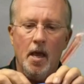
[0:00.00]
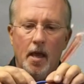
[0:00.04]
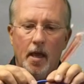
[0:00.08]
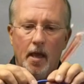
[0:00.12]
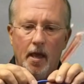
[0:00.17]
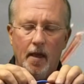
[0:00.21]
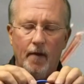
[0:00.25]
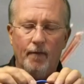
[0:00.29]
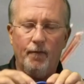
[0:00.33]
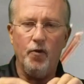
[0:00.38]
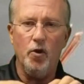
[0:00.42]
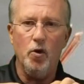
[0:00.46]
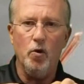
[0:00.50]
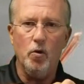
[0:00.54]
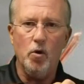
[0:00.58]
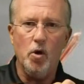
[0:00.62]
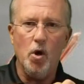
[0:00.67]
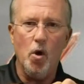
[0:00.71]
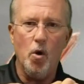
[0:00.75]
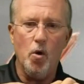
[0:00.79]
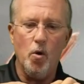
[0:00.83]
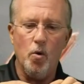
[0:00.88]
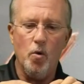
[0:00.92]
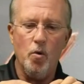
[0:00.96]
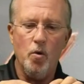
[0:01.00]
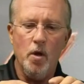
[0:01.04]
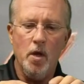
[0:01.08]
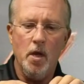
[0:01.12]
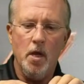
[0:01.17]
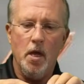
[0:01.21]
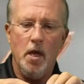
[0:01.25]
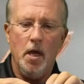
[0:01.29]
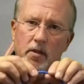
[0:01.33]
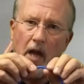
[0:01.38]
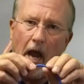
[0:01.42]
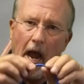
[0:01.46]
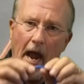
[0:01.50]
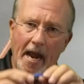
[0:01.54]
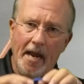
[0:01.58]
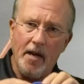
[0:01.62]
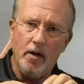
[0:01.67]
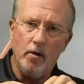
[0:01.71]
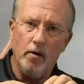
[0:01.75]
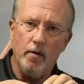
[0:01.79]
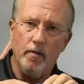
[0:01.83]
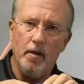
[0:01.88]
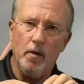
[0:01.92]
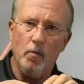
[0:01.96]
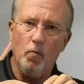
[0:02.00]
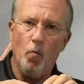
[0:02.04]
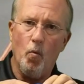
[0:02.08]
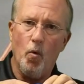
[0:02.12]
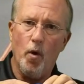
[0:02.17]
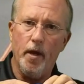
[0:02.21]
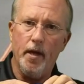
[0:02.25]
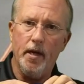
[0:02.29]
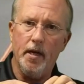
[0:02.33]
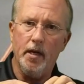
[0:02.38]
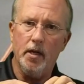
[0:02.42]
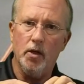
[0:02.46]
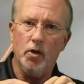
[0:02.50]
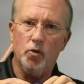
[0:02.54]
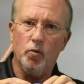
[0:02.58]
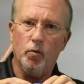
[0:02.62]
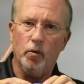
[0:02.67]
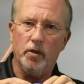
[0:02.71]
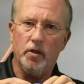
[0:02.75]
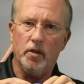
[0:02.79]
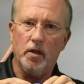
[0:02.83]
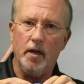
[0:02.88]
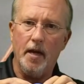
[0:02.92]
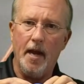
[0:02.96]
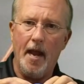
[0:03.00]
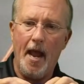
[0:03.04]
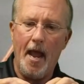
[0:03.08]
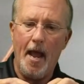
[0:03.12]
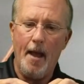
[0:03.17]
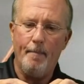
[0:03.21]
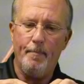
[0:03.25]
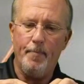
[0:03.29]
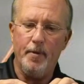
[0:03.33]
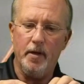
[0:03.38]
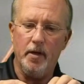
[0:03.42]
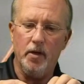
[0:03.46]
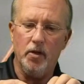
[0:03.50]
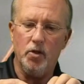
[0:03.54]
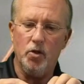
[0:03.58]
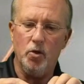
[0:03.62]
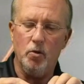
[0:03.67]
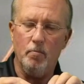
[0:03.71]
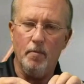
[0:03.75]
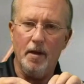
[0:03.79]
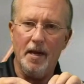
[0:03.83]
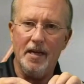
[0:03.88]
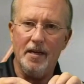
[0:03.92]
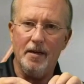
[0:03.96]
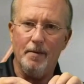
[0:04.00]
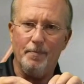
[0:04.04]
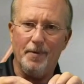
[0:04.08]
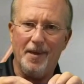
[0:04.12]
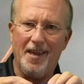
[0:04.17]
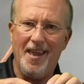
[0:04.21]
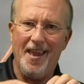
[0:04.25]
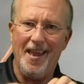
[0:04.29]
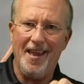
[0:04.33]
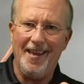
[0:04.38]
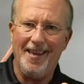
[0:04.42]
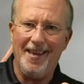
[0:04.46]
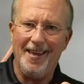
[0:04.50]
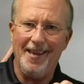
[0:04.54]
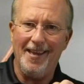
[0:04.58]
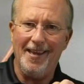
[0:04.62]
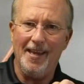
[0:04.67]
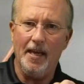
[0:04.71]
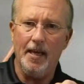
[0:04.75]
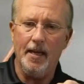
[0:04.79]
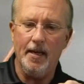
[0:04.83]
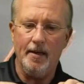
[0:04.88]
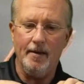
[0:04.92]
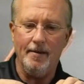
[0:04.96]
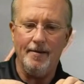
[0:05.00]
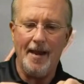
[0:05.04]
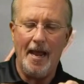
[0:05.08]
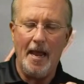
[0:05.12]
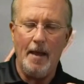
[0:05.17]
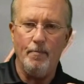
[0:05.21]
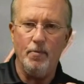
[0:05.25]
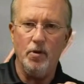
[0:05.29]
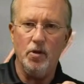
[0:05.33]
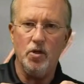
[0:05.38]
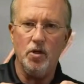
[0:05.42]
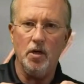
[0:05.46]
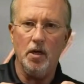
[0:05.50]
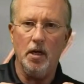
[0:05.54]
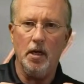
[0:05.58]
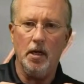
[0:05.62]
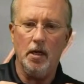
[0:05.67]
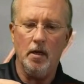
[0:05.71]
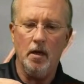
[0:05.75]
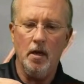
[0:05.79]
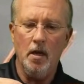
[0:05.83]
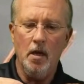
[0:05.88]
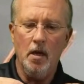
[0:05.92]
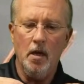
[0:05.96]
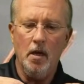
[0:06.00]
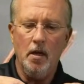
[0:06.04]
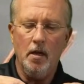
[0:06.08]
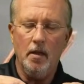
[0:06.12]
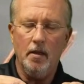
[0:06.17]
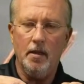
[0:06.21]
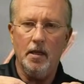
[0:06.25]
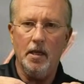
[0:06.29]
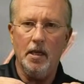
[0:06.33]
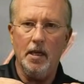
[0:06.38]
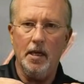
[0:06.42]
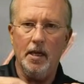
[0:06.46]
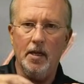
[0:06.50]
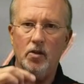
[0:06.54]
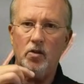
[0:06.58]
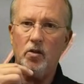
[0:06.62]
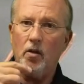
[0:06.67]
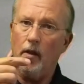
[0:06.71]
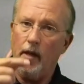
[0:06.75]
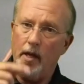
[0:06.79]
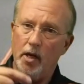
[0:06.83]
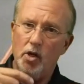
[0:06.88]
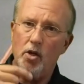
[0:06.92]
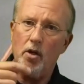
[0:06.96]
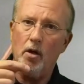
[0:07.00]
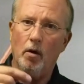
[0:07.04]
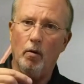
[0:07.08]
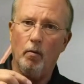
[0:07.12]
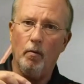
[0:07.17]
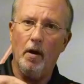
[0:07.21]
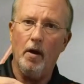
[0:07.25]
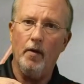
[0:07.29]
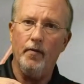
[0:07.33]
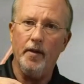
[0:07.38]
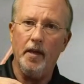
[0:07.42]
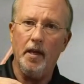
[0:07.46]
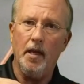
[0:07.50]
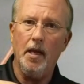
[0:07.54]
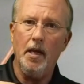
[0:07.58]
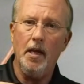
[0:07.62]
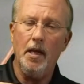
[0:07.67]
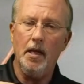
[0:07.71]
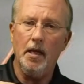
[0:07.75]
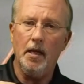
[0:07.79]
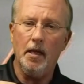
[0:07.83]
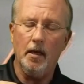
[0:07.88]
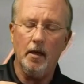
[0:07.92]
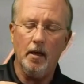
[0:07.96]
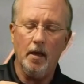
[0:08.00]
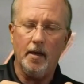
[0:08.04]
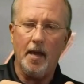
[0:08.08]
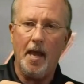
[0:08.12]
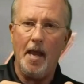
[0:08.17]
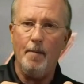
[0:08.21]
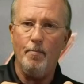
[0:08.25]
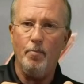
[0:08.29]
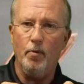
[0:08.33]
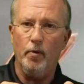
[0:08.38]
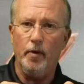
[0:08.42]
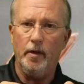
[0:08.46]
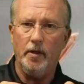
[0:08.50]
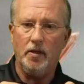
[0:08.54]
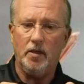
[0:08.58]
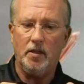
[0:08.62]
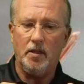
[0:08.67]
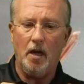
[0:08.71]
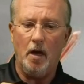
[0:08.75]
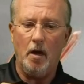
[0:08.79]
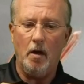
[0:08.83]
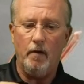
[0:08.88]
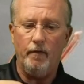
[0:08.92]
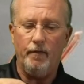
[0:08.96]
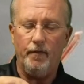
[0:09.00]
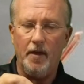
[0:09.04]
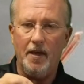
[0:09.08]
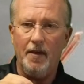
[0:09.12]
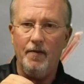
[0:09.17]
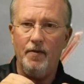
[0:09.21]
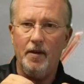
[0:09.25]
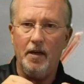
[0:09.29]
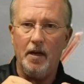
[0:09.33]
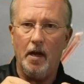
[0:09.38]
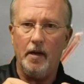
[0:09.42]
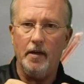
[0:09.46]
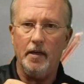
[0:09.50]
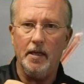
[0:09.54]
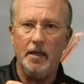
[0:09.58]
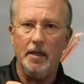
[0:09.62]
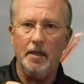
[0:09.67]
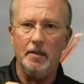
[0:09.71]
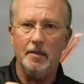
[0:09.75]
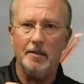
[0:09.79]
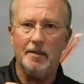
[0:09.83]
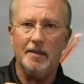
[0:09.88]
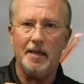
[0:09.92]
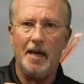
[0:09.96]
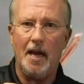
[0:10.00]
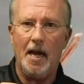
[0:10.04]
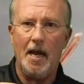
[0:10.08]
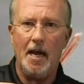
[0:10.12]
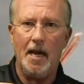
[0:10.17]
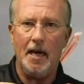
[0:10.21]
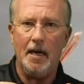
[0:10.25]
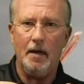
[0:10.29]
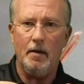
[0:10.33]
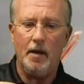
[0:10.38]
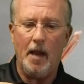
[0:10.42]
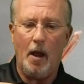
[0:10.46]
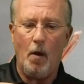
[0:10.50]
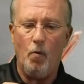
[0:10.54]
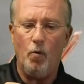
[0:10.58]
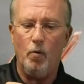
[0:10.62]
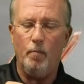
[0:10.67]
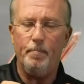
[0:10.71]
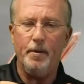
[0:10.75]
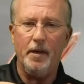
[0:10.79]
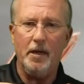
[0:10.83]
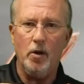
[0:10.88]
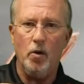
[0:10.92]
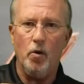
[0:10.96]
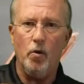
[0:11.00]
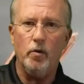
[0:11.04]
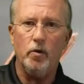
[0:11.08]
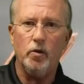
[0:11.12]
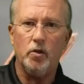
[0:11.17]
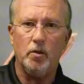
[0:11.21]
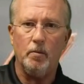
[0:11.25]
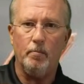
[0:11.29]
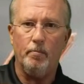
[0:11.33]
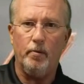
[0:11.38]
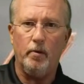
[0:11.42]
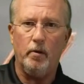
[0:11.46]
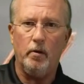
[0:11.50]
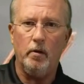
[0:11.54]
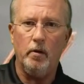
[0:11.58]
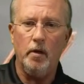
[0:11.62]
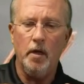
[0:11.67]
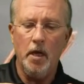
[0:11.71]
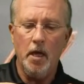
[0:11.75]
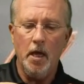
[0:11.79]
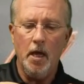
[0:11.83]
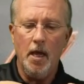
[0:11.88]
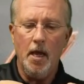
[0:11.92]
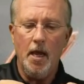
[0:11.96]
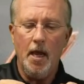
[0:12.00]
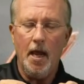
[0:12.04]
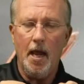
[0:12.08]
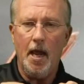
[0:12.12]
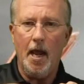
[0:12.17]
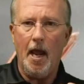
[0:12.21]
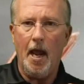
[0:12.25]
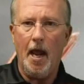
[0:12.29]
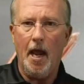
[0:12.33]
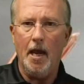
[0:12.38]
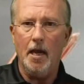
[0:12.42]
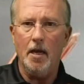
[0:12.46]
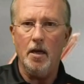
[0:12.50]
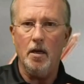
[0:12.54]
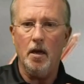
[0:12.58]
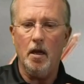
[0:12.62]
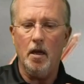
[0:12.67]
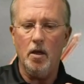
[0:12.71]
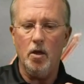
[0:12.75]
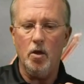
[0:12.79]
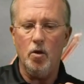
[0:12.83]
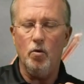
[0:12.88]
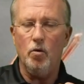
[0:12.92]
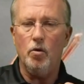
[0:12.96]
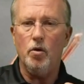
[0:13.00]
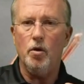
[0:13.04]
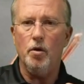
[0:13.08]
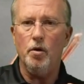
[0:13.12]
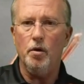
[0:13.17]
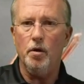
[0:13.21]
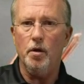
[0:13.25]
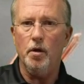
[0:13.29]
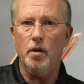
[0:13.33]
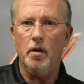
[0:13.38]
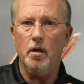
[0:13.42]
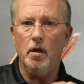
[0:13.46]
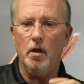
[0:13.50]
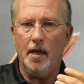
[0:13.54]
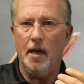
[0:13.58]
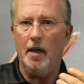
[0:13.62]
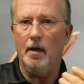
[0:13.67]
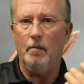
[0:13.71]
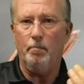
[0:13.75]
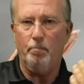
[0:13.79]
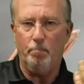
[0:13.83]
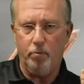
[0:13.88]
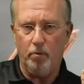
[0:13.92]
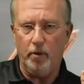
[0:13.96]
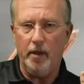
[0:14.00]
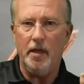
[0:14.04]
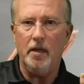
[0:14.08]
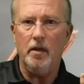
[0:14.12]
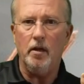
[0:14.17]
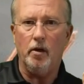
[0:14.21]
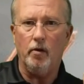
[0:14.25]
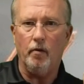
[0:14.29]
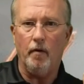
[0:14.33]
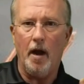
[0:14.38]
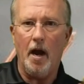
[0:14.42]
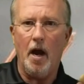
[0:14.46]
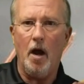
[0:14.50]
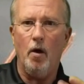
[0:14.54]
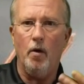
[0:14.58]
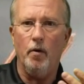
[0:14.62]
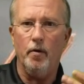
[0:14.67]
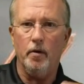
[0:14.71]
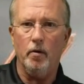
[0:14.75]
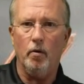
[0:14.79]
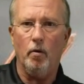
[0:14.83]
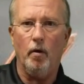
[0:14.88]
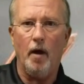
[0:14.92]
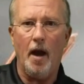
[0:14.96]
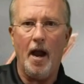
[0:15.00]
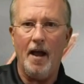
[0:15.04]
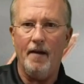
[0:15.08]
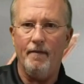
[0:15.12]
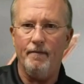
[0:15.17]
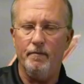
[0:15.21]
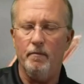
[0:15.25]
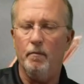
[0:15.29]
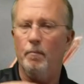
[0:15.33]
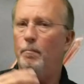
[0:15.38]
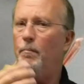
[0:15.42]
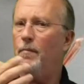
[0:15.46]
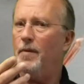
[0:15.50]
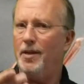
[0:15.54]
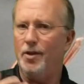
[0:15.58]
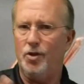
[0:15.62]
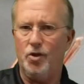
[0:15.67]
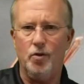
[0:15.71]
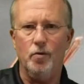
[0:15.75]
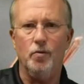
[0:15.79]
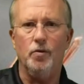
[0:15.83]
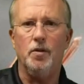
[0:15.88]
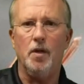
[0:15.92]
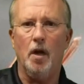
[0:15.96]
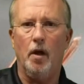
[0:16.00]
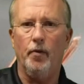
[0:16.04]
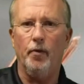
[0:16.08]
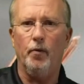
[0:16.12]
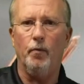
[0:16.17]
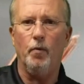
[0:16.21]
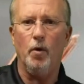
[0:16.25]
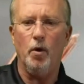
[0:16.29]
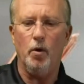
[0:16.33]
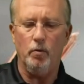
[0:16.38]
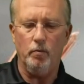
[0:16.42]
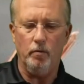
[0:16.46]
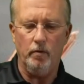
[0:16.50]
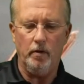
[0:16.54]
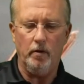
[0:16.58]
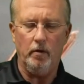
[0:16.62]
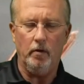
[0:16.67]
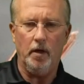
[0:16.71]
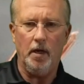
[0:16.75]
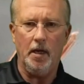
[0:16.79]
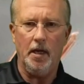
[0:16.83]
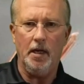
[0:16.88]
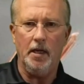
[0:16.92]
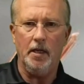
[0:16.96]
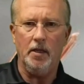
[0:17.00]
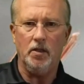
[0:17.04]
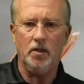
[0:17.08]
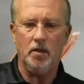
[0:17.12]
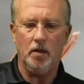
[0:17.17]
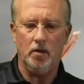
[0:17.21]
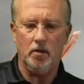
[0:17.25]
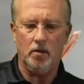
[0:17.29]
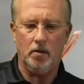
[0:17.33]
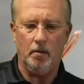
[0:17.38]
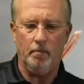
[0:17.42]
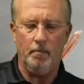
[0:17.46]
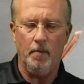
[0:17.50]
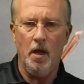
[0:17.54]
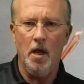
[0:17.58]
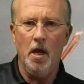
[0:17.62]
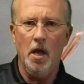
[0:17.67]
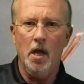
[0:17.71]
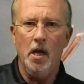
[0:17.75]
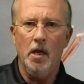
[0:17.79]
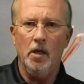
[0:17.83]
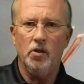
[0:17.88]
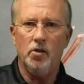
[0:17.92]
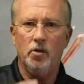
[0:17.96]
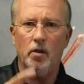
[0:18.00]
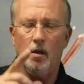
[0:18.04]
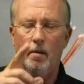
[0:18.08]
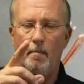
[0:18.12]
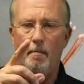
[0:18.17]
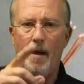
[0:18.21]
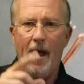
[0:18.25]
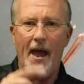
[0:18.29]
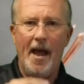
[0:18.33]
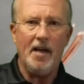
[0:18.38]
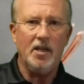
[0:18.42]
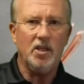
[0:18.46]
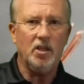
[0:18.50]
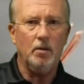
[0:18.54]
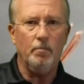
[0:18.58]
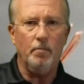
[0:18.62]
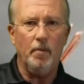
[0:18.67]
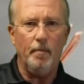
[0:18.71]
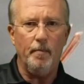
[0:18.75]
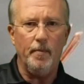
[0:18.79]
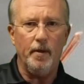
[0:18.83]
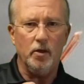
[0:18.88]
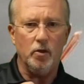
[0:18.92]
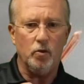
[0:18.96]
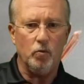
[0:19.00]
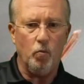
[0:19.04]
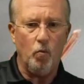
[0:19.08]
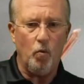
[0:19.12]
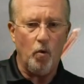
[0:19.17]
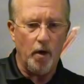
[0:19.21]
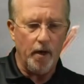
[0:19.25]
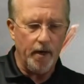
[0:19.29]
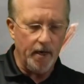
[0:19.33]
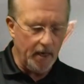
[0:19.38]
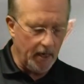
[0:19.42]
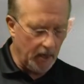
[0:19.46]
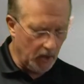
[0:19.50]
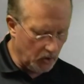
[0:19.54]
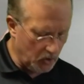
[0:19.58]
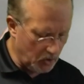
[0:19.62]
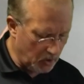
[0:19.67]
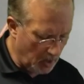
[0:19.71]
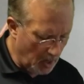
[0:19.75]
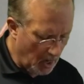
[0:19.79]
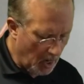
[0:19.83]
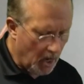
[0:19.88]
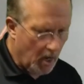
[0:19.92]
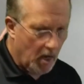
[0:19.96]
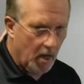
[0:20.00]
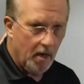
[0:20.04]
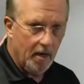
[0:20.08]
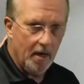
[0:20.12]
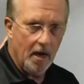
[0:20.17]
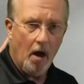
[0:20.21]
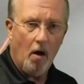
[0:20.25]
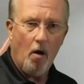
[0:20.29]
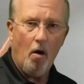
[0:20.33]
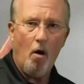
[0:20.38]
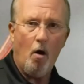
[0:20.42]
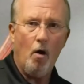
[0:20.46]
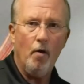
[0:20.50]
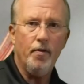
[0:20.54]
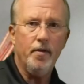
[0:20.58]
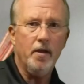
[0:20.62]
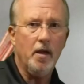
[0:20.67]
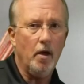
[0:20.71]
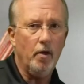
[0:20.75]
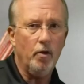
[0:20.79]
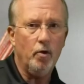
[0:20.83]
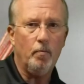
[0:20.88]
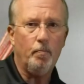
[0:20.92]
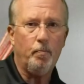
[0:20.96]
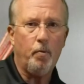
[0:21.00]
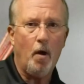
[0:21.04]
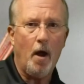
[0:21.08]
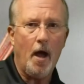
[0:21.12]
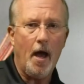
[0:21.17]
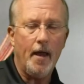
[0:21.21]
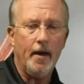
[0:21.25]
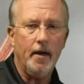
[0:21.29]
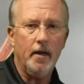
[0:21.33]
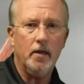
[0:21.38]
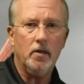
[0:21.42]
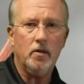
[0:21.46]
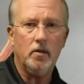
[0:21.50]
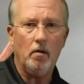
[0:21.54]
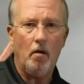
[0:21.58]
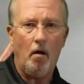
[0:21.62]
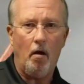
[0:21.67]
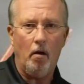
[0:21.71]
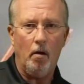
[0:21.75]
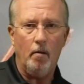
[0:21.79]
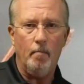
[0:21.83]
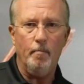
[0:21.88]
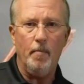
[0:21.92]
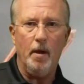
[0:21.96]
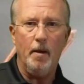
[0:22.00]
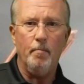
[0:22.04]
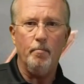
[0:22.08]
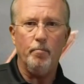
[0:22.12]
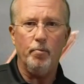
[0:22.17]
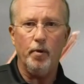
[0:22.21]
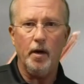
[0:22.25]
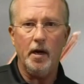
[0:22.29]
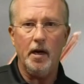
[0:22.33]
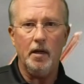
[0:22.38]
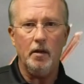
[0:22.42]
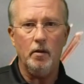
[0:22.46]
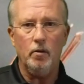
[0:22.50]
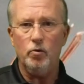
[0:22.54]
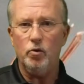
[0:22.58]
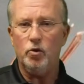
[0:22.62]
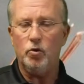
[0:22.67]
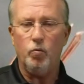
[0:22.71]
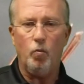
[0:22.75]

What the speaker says: If you go tighter than 1 inch, what's going to happen is you may end up kinking it and damaging the insulation around the heating cable itself. Even on the inside, that won't be noticeable. And you could bleed to ground or have issues down the road with your heating system. So the maximum is 1 inch. Now, all the other products, our membrane loose